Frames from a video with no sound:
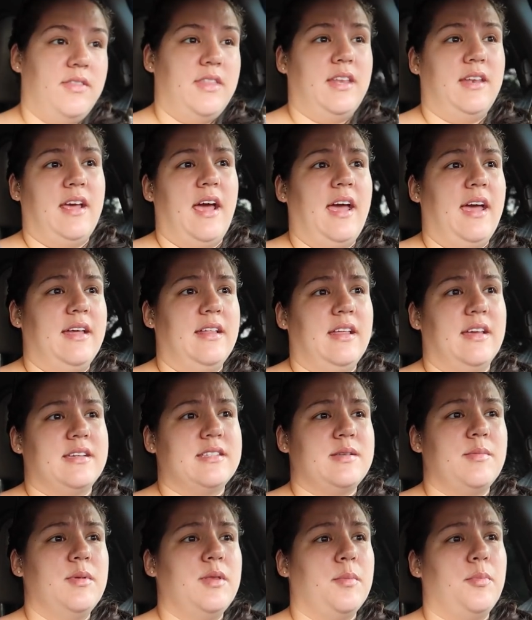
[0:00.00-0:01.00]
of the day. Like
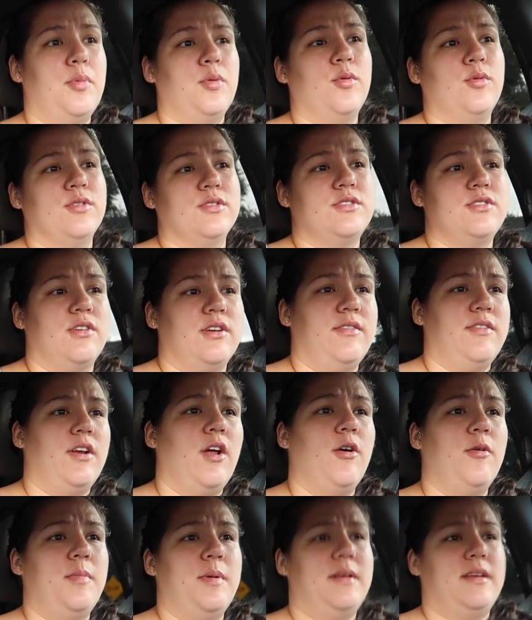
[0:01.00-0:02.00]
some of the pools don't even
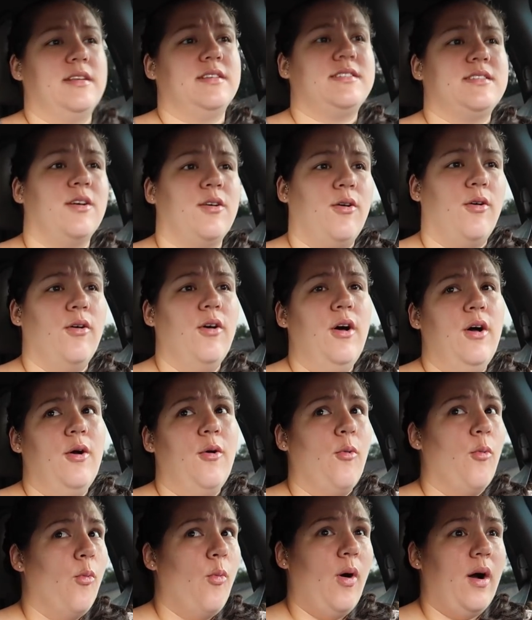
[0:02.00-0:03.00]
open until
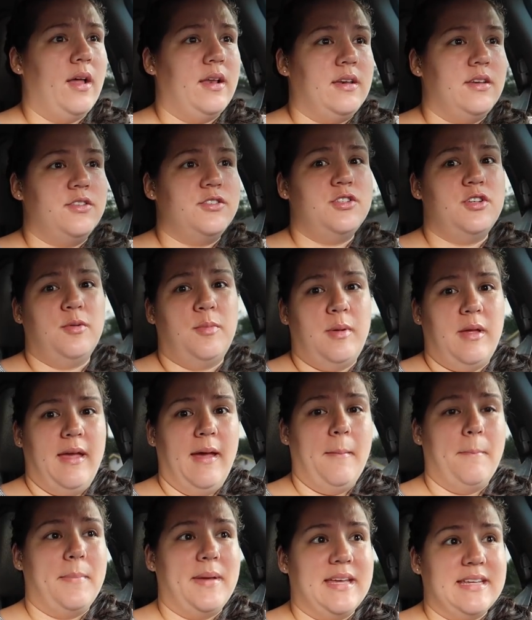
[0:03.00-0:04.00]
1, 2
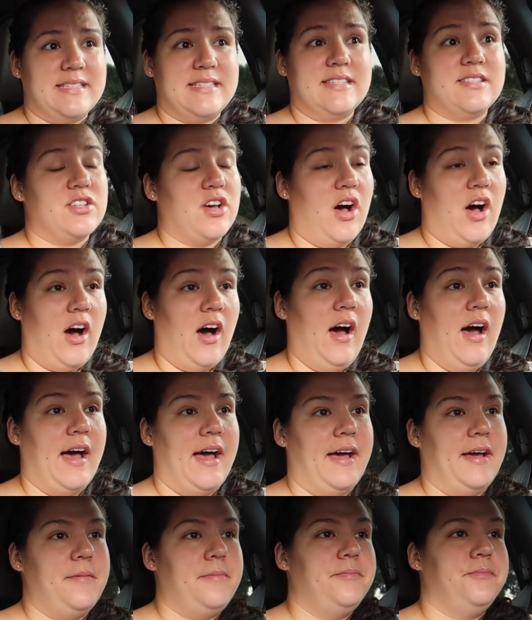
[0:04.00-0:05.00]
p.m. because it's
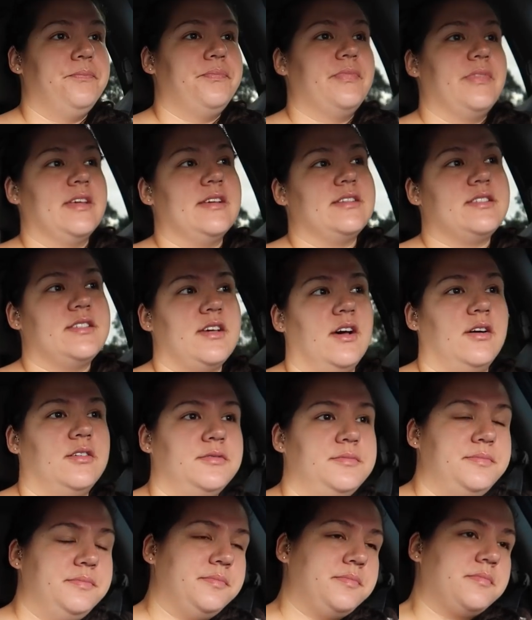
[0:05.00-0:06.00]
hot. So
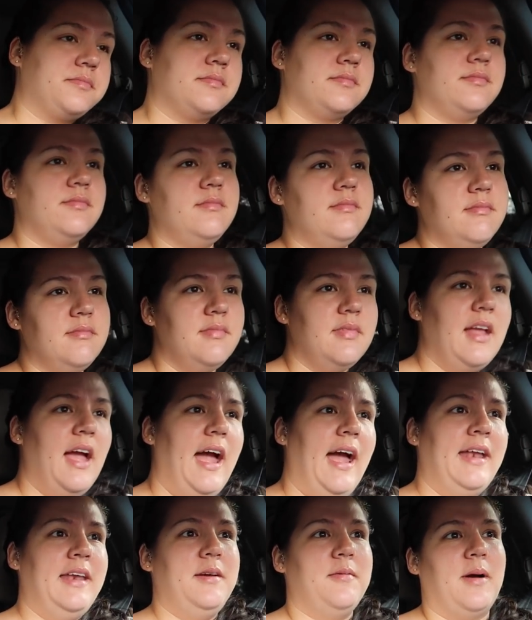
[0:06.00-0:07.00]

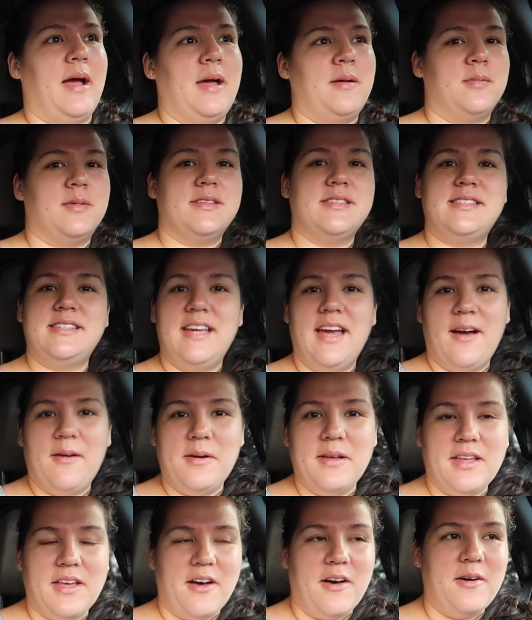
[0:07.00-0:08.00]
anyway, we'll see how
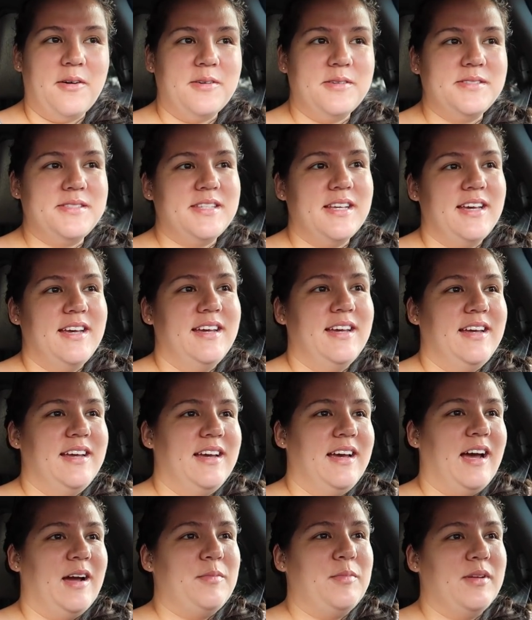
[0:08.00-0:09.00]
it goes.
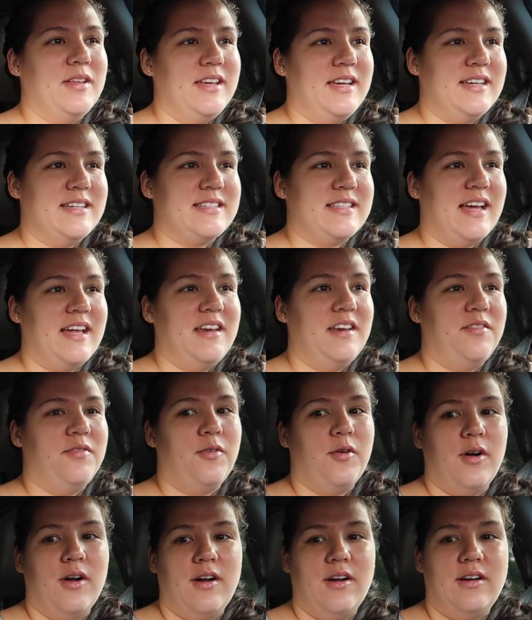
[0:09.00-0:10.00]
I'm really excited
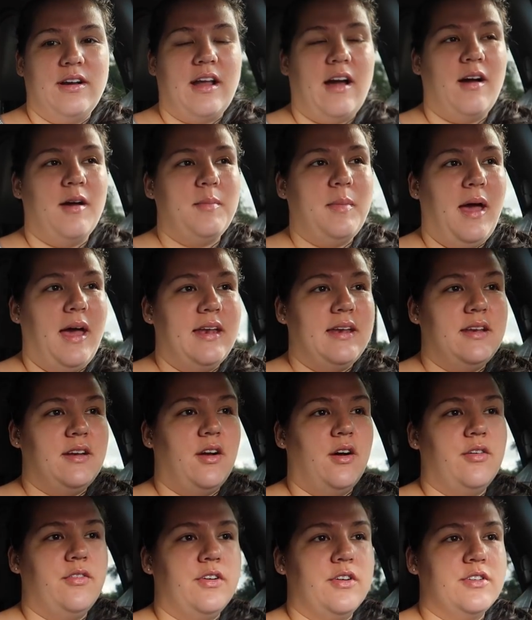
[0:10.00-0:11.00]
for her. Now I'm headed
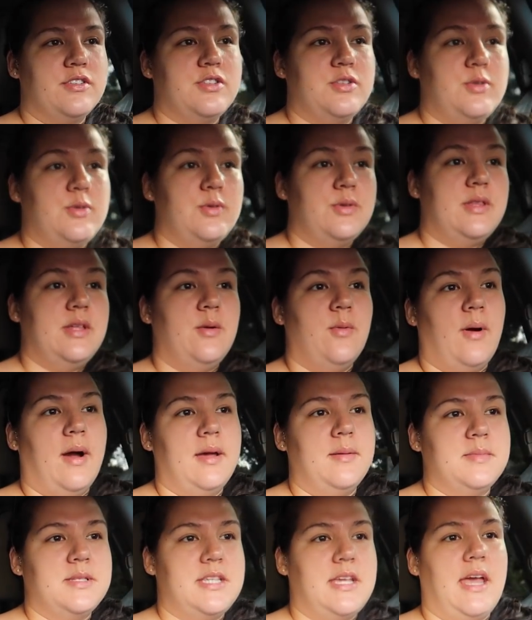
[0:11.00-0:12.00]
over to the
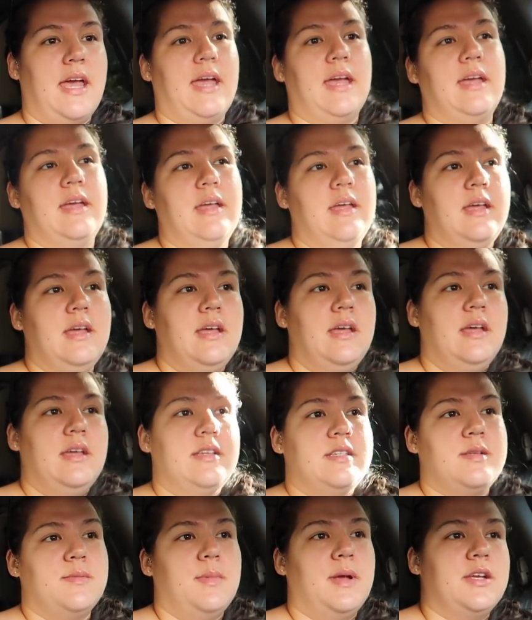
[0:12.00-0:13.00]
YMCA
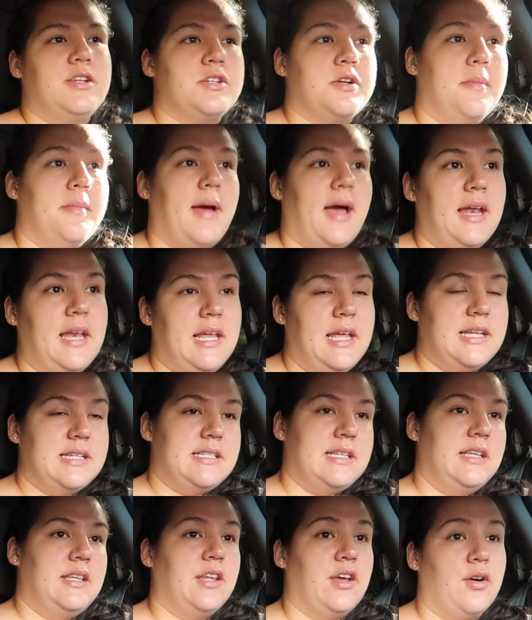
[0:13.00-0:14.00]
to make sure Maddie
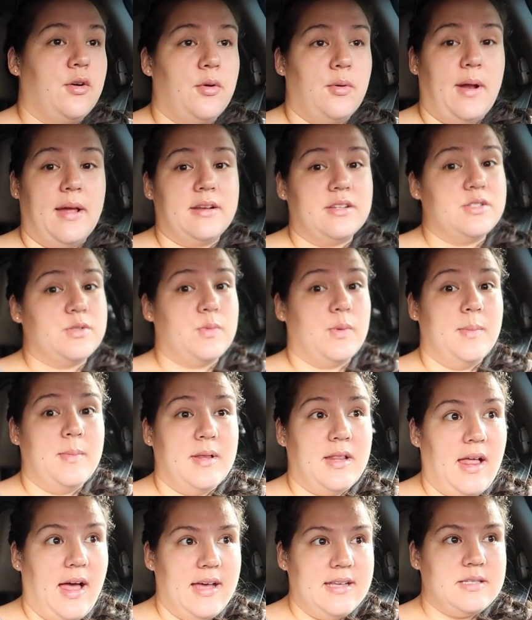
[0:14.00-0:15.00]
gets in the correct
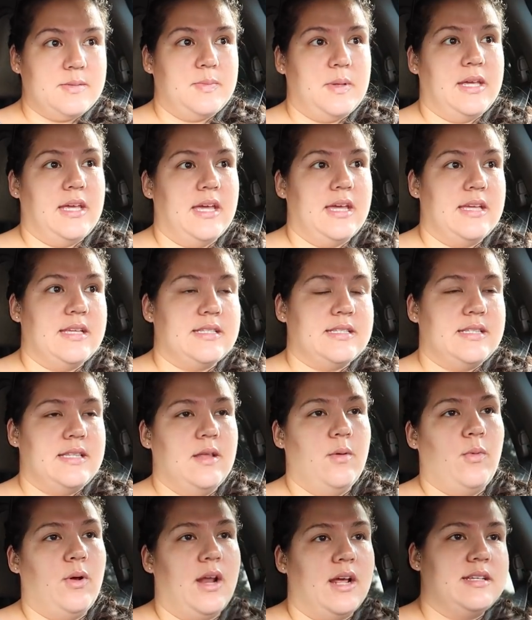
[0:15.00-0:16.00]
swim class because
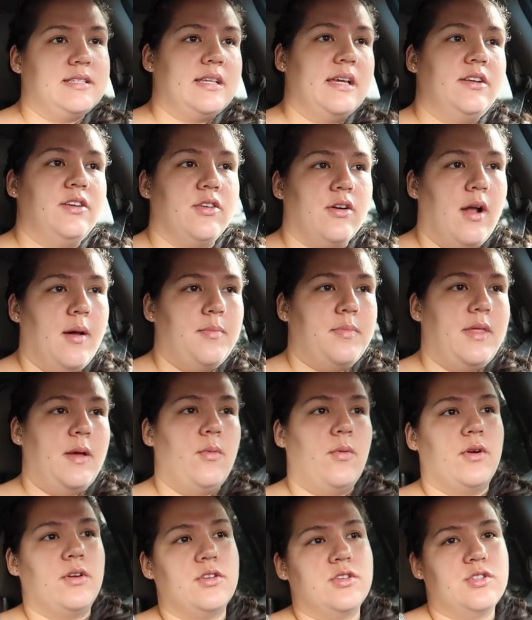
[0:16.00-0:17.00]
when I signed her up, they
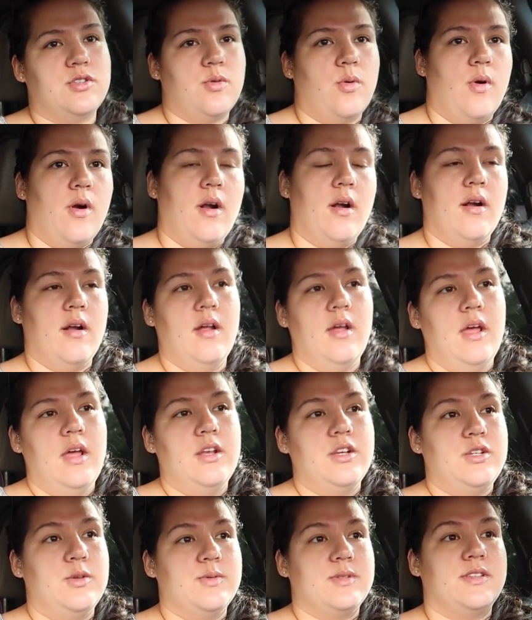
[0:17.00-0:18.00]
weren't sure.
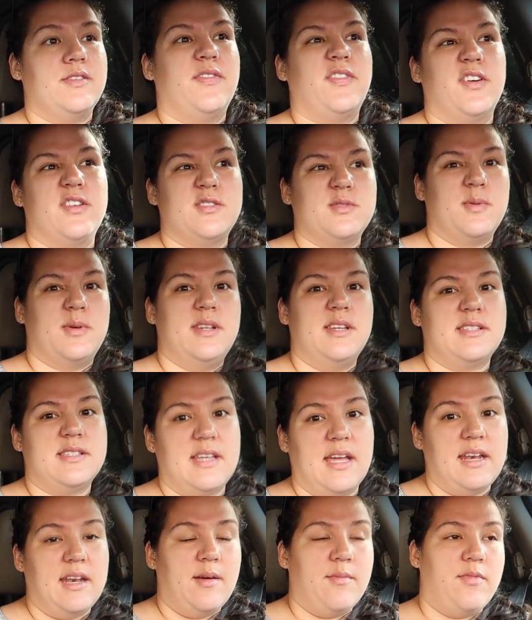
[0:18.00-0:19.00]
She was the first one to
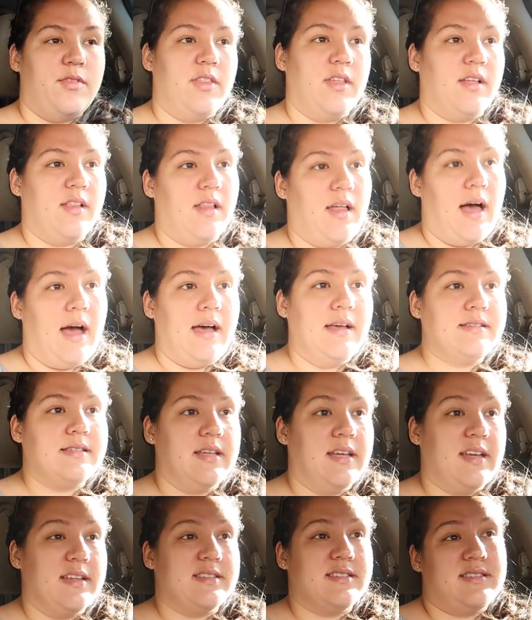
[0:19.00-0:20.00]
sign up for the class,
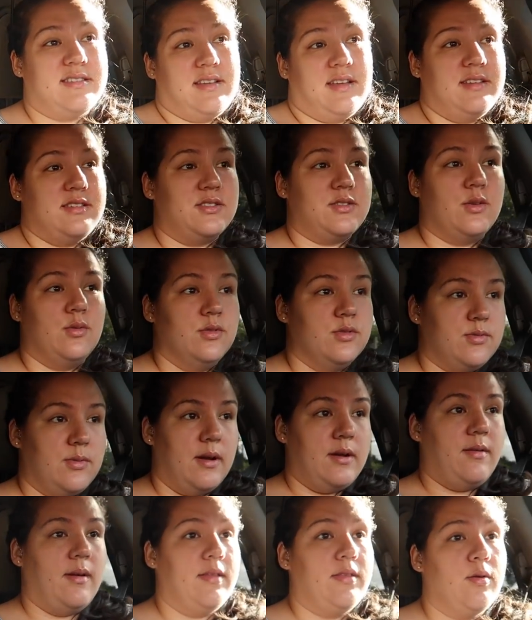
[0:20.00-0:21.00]
I guess, because school's
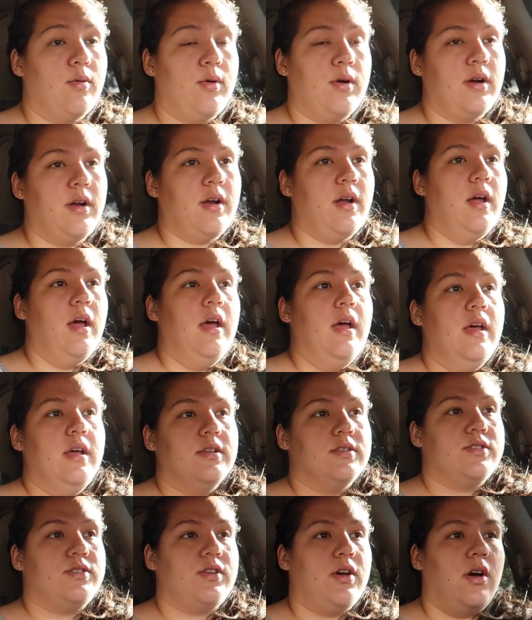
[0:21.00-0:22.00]
right around the corner.
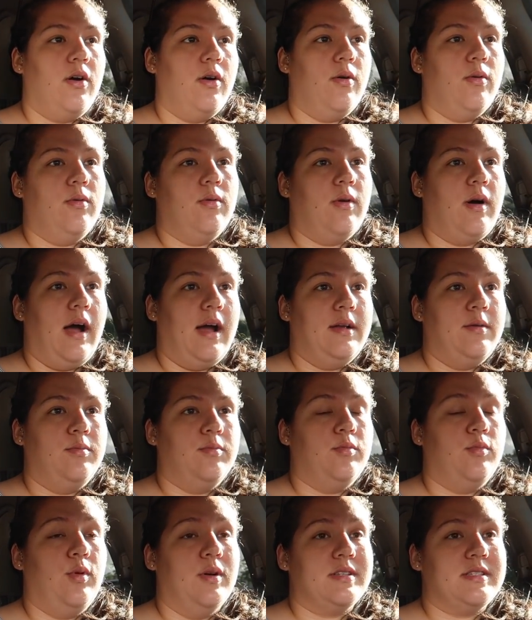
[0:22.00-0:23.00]
So I
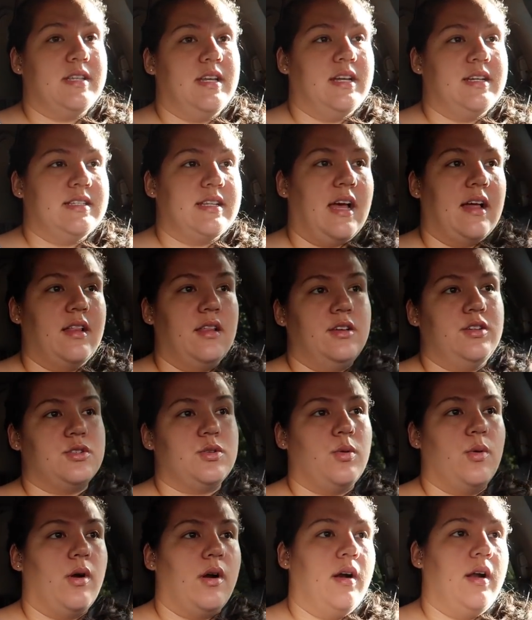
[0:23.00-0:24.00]
wasn't exactly
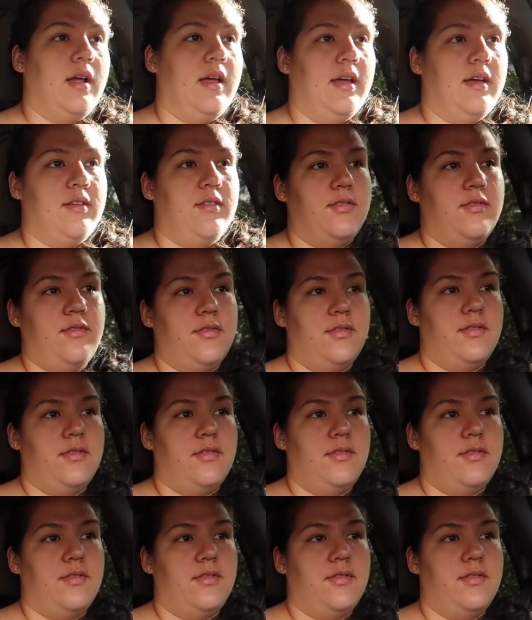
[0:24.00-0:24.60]
sure if